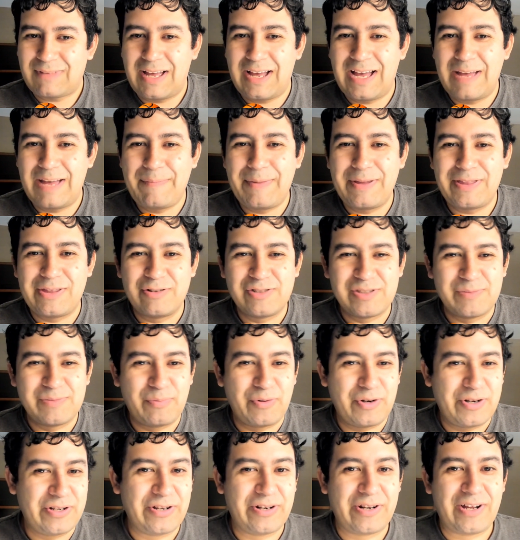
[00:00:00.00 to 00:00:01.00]
I bet there's some
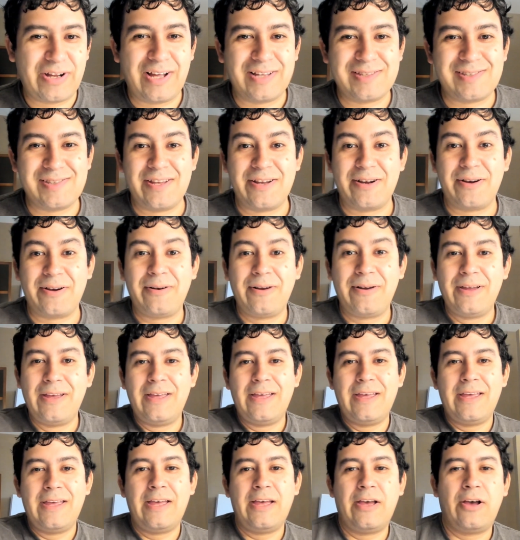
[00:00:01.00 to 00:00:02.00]
pretty good odds there.
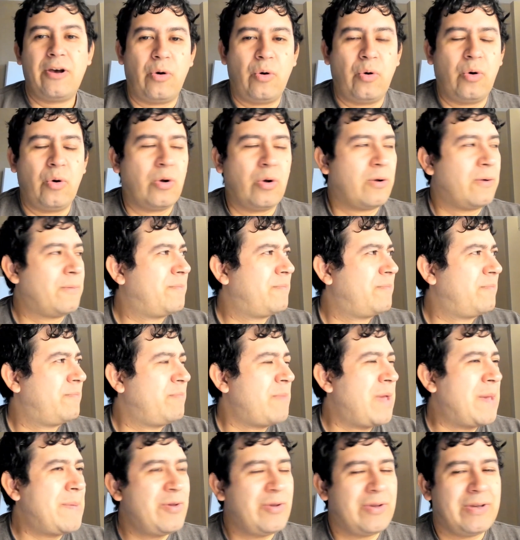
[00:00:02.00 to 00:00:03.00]
Or
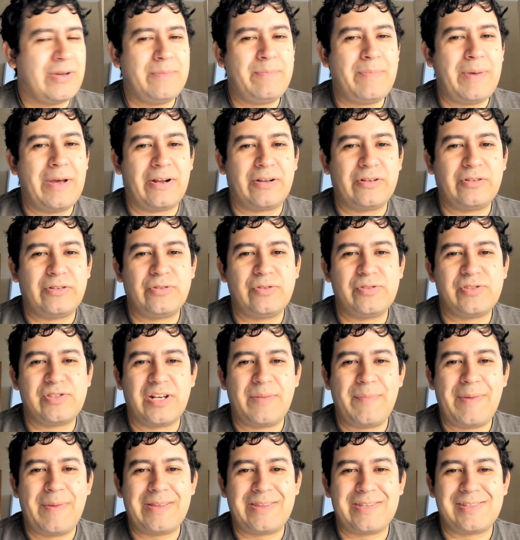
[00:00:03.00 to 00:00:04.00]
maybe you could bet on who's
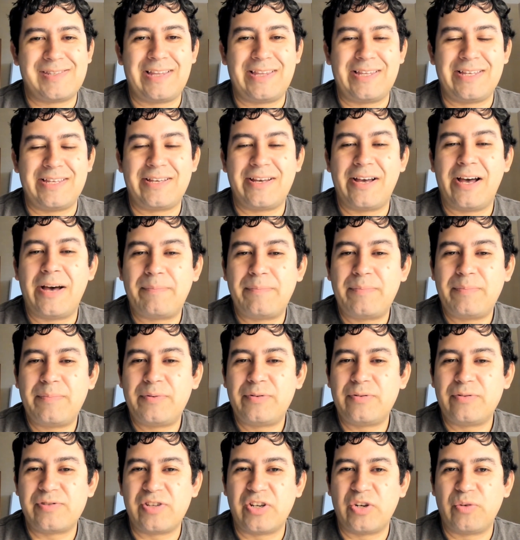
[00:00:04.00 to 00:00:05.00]
going to make the Stanley Cup,
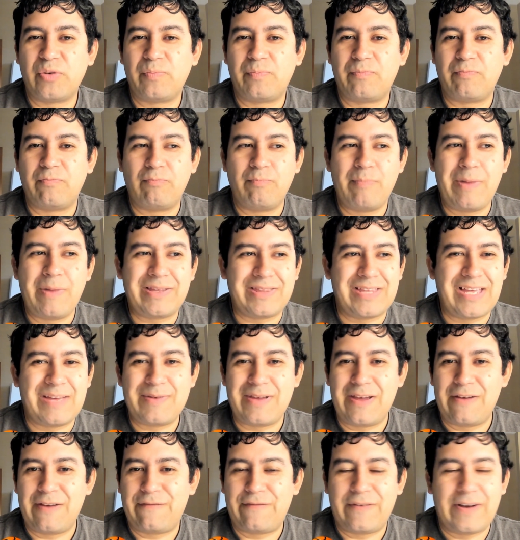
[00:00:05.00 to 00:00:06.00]
who's going to make the
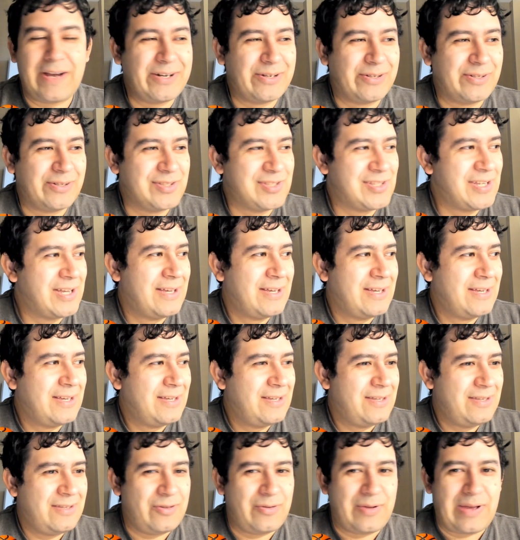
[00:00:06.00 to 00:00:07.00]
NBA Finals.
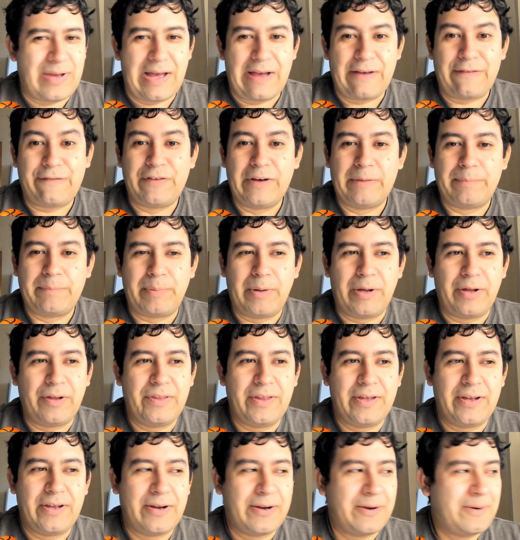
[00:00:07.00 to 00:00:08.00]
You have football
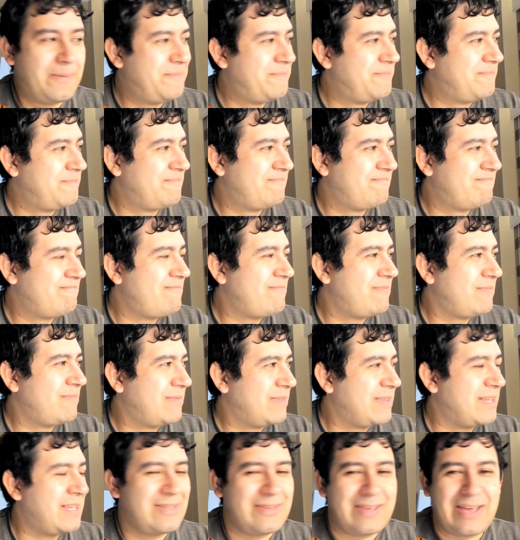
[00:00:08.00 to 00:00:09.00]
there.
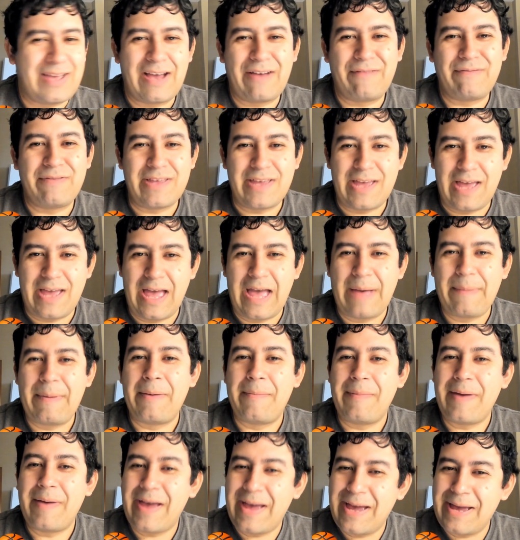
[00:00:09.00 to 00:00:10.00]
You have the
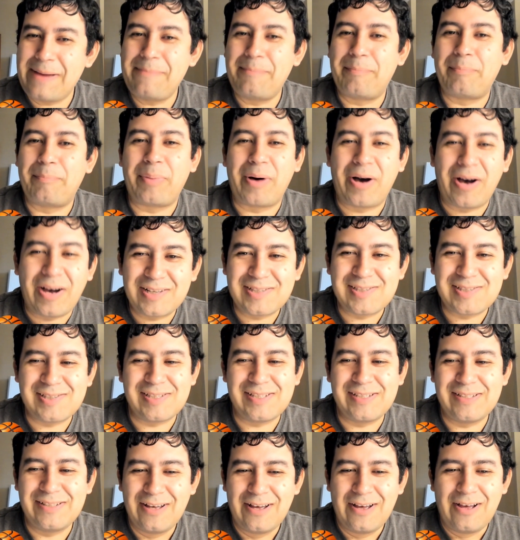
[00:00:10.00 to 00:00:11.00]
MMA,
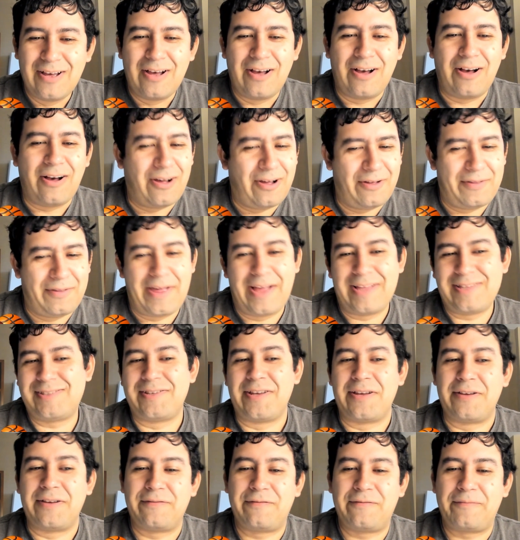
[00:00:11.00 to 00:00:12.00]
boxing, all that
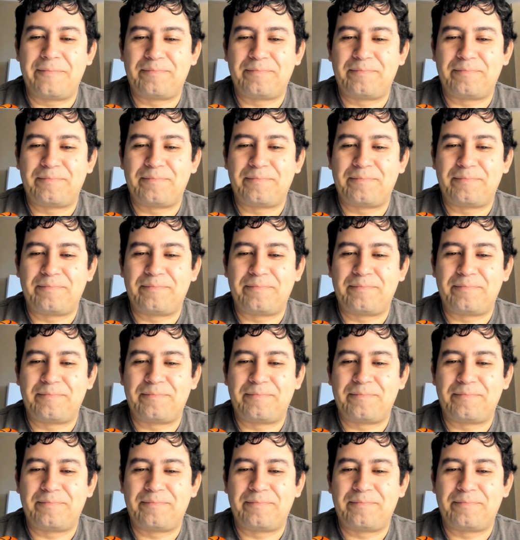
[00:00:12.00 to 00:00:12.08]
stuff.